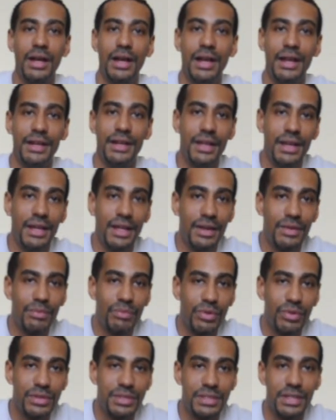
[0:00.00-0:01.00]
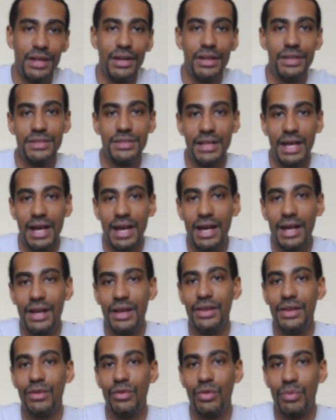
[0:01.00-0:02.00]
and then percentage
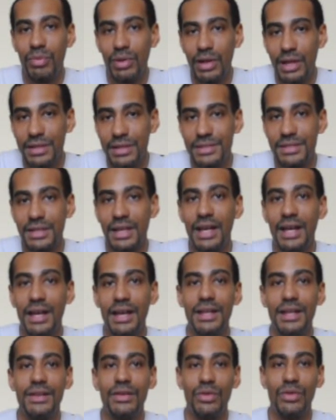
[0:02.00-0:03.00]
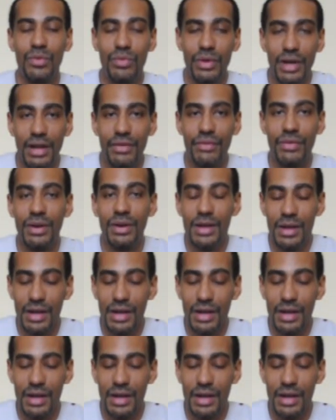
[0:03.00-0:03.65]
sign or plus sign or whatever.